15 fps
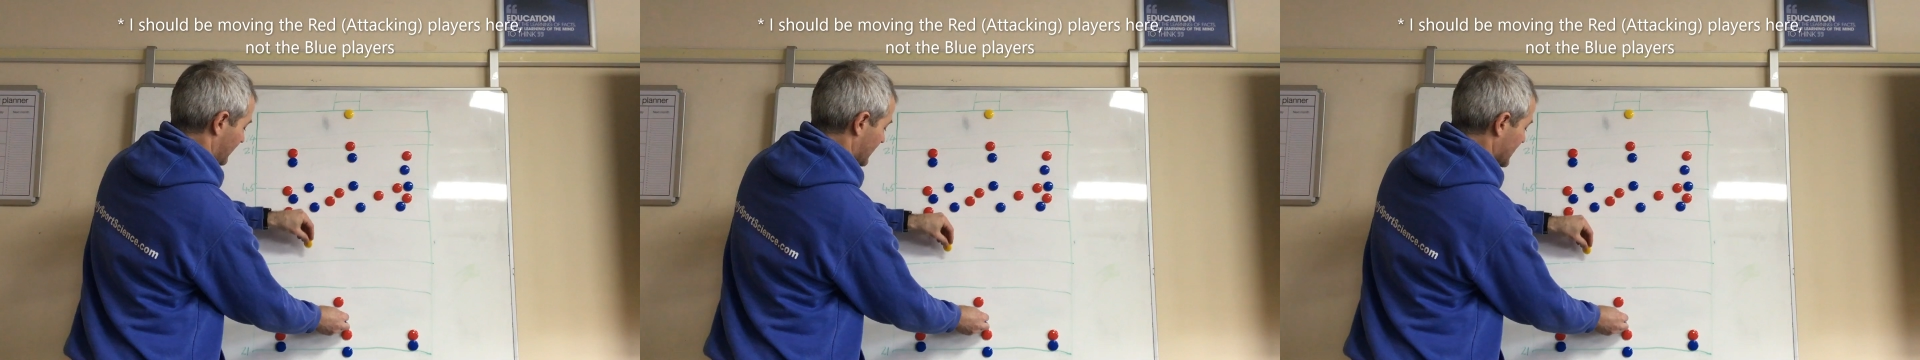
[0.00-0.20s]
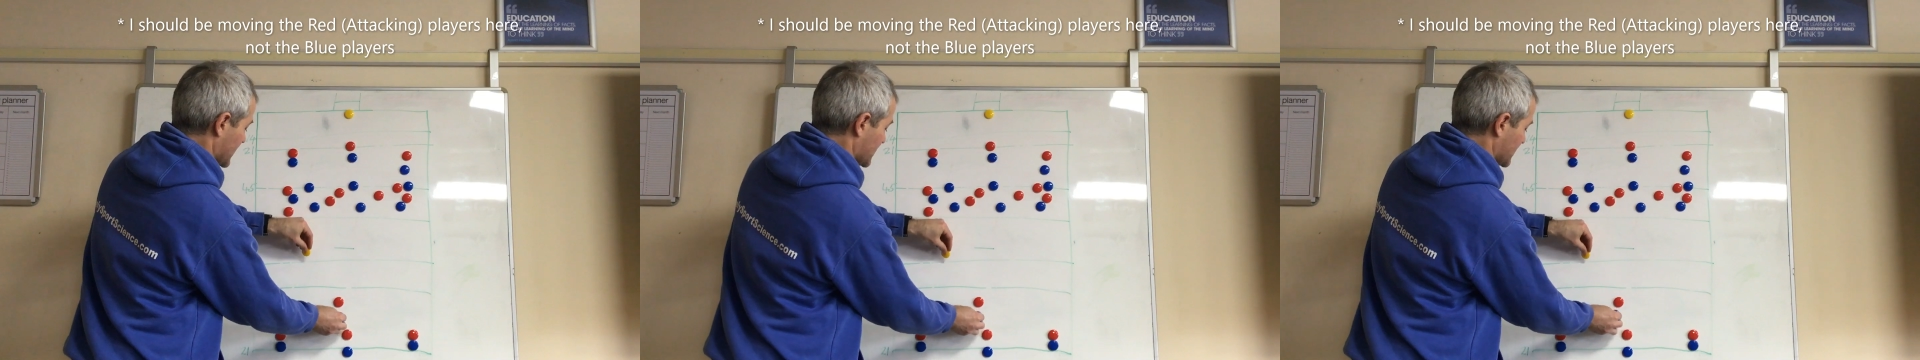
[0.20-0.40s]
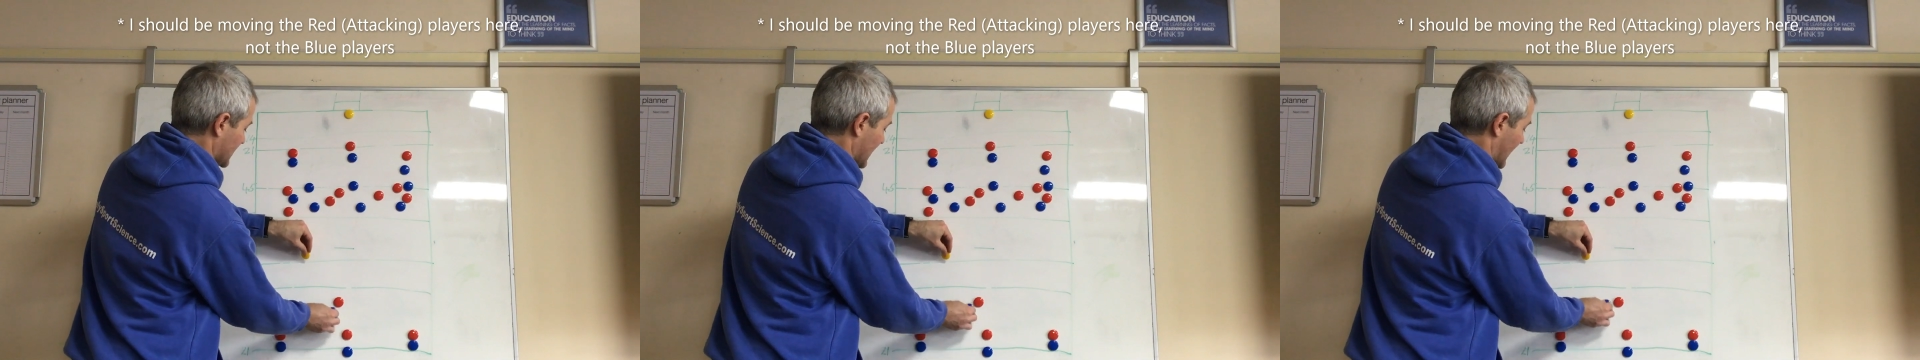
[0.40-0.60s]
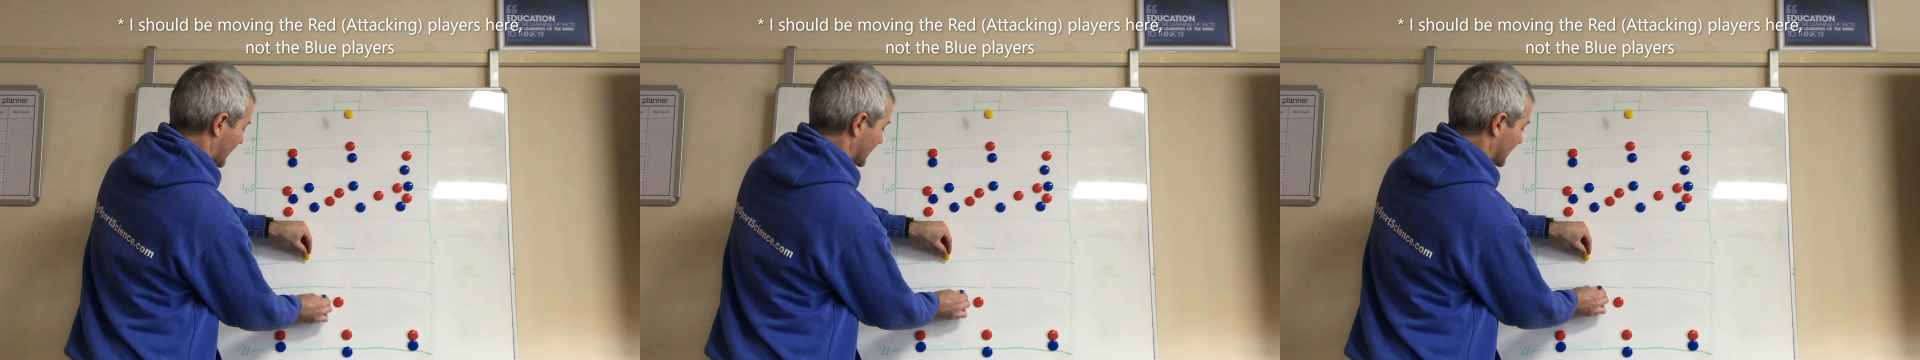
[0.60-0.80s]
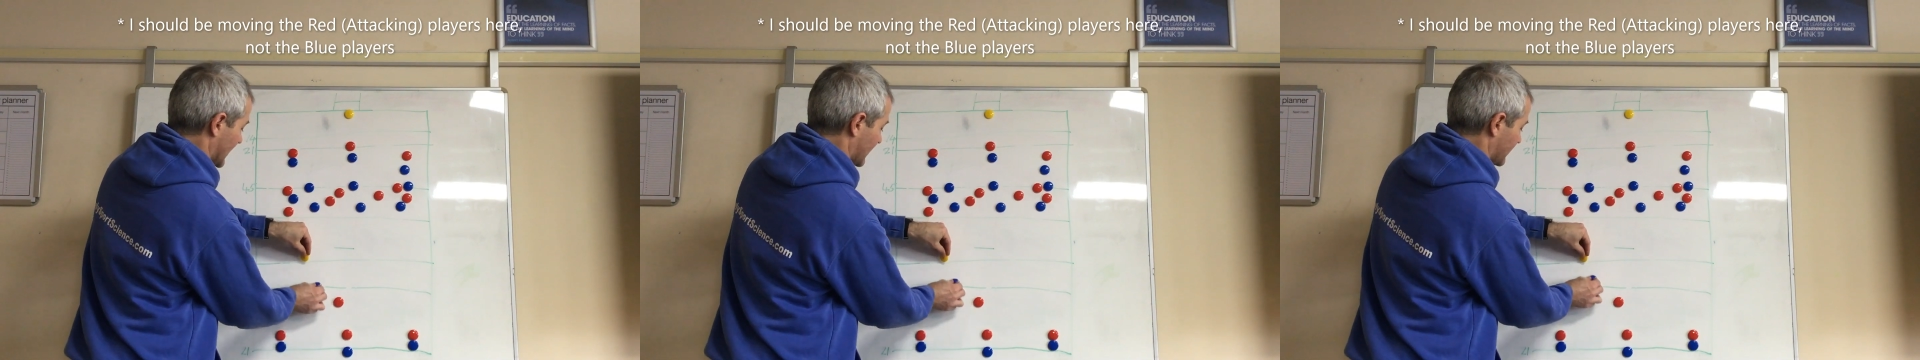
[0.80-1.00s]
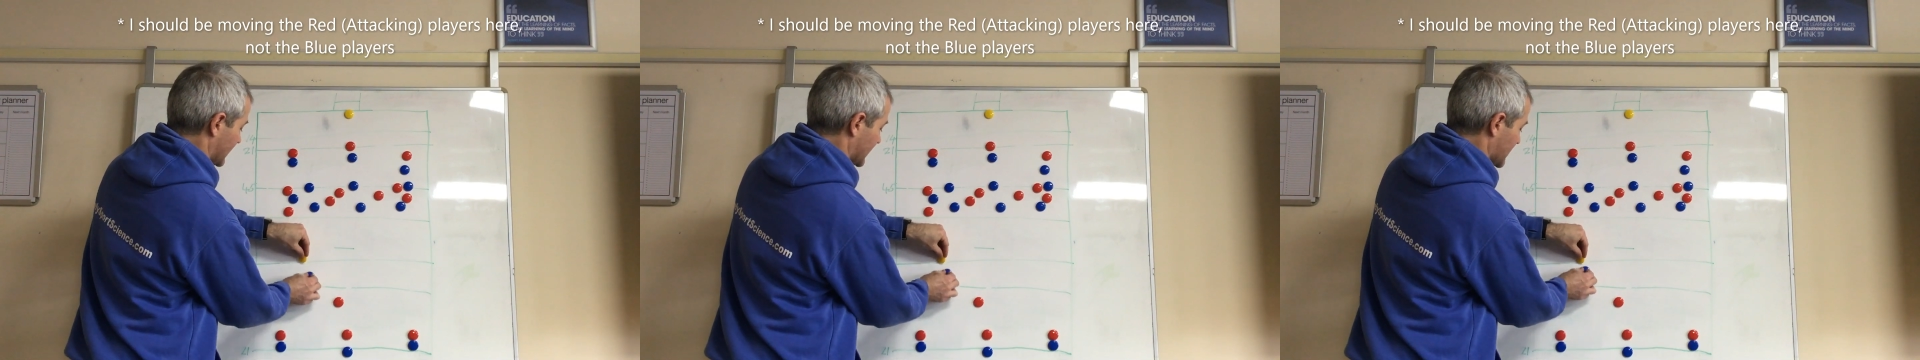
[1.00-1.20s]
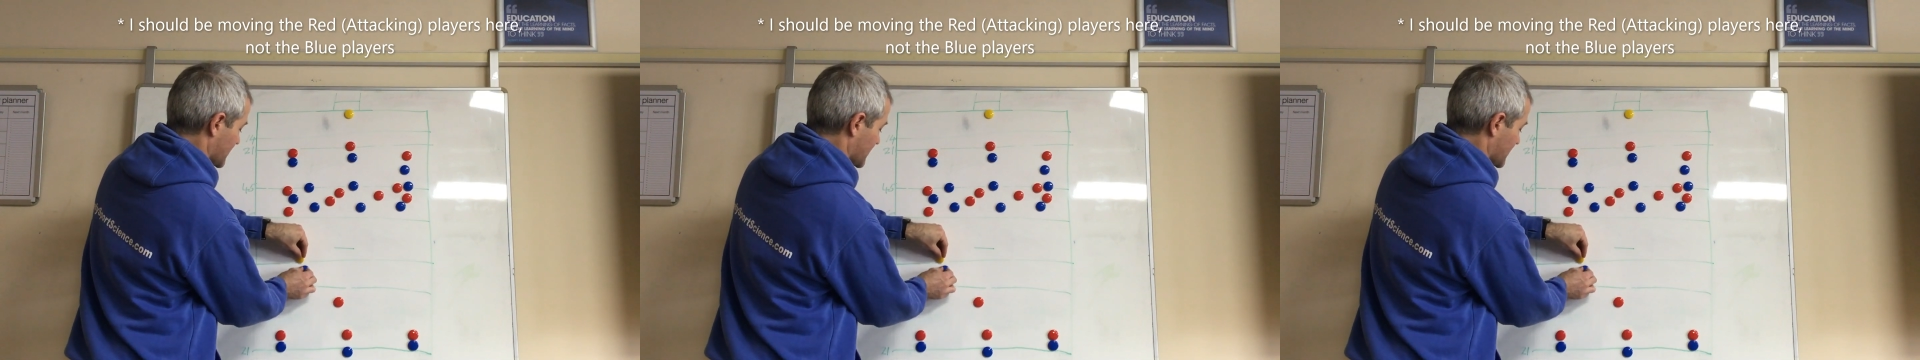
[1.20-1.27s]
and he's darting out into